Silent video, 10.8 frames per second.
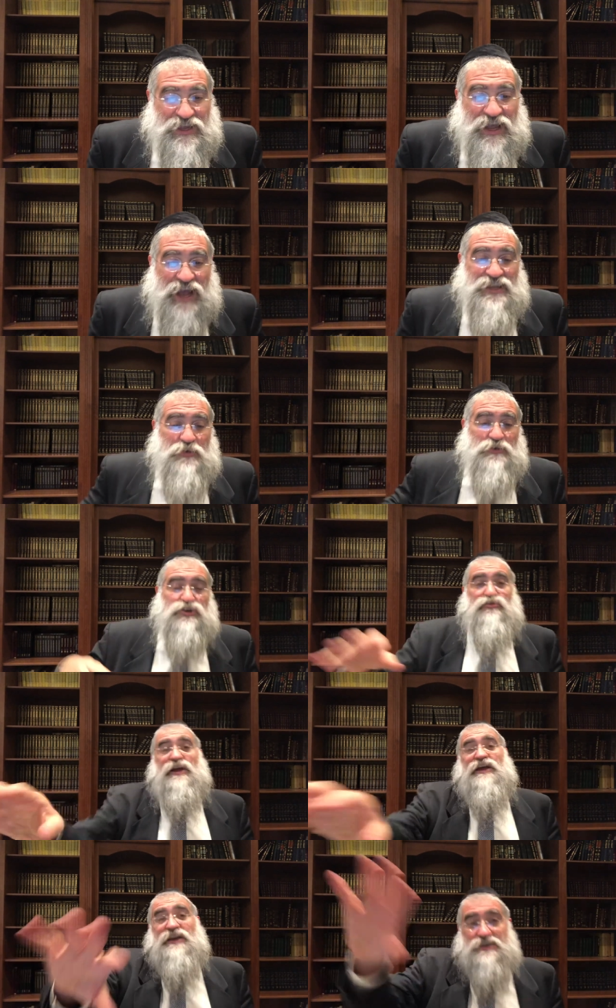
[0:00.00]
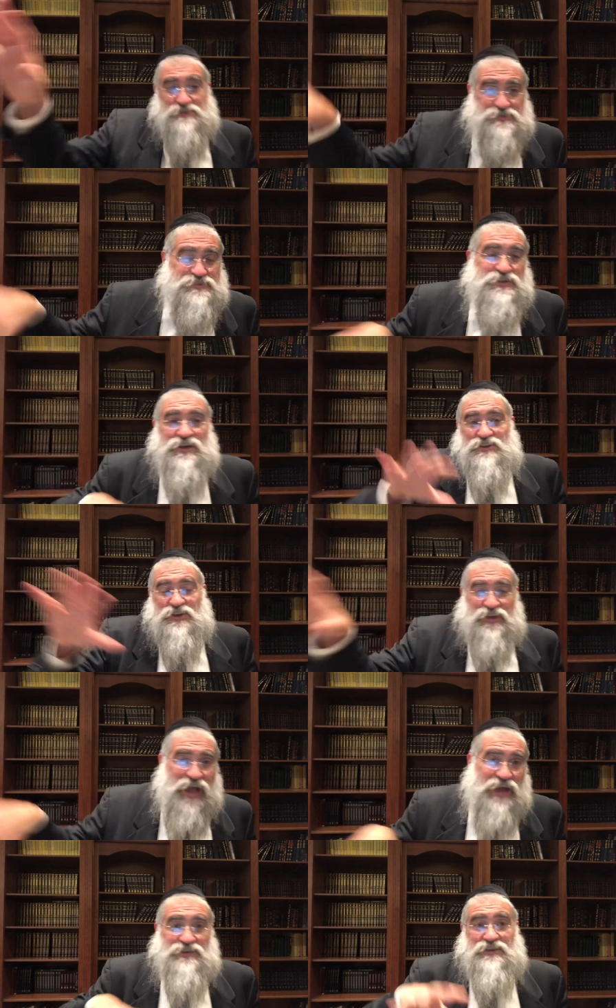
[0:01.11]
and they would graze the
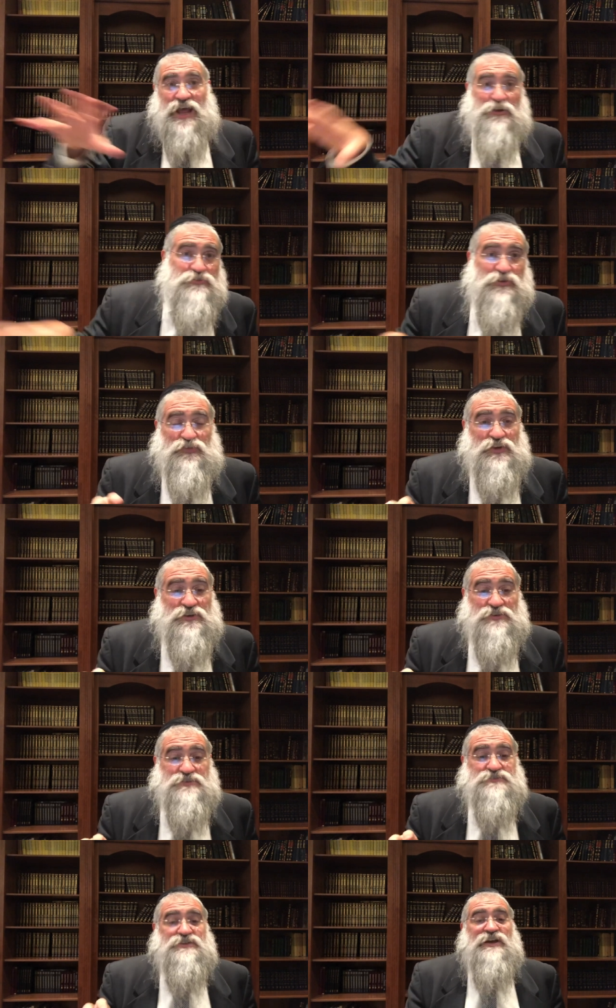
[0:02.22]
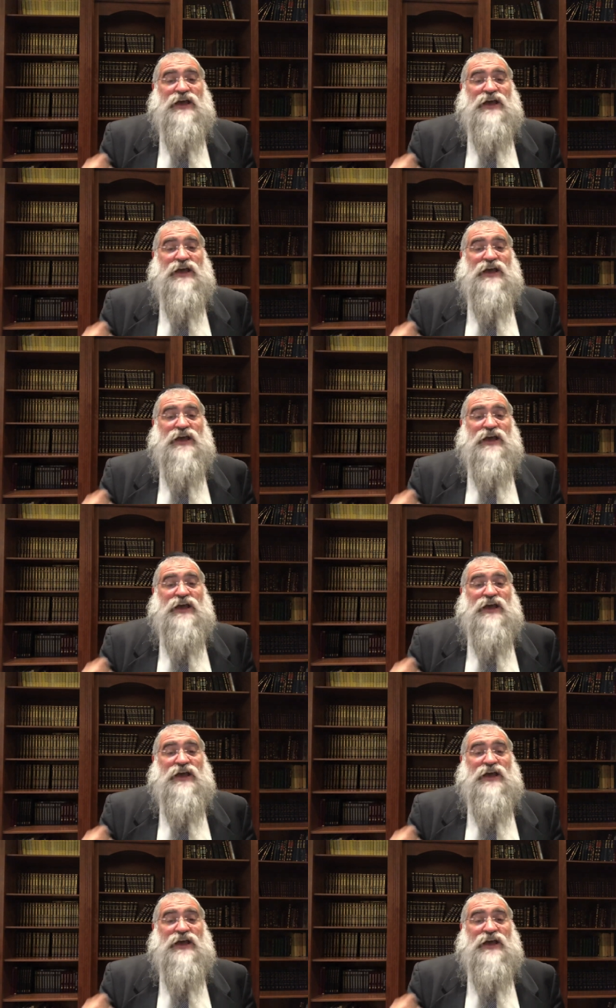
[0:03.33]
cattle out in the fields.